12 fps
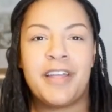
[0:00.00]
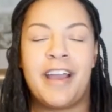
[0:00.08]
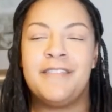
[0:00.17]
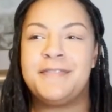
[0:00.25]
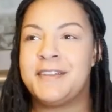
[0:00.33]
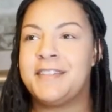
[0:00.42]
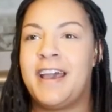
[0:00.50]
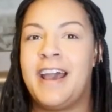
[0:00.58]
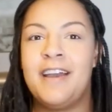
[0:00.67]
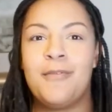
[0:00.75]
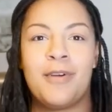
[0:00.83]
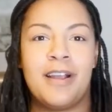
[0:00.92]
I've done
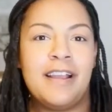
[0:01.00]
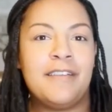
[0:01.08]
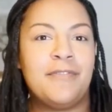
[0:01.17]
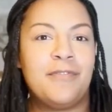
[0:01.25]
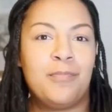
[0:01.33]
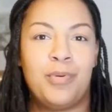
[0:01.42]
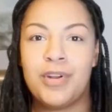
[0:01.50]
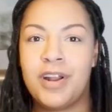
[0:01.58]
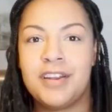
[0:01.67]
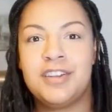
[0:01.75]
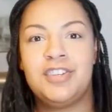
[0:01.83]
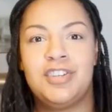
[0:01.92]
that where I've put
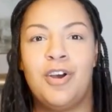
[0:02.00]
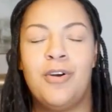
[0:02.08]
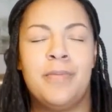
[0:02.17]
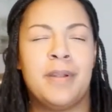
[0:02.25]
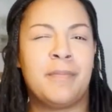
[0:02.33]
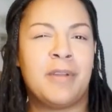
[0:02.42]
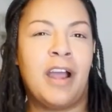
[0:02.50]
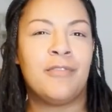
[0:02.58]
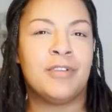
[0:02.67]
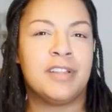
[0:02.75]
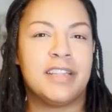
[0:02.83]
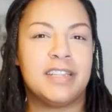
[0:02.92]
on a show, but I'm not
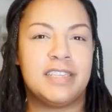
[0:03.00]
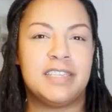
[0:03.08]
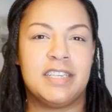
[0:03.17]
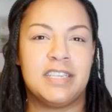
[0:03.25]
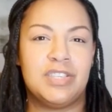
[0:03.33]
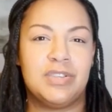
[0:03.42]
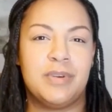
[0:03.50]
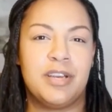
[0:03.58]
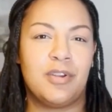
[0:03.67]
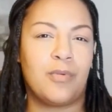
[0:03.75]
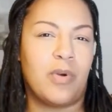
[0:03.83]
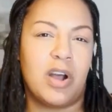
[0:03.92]
really listening to it
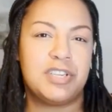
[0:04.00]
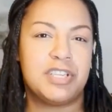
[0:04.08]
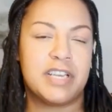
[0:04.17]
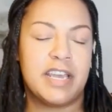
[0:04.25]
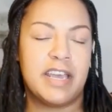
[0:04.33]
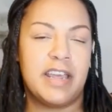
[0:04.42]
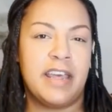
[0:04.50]
or watching it,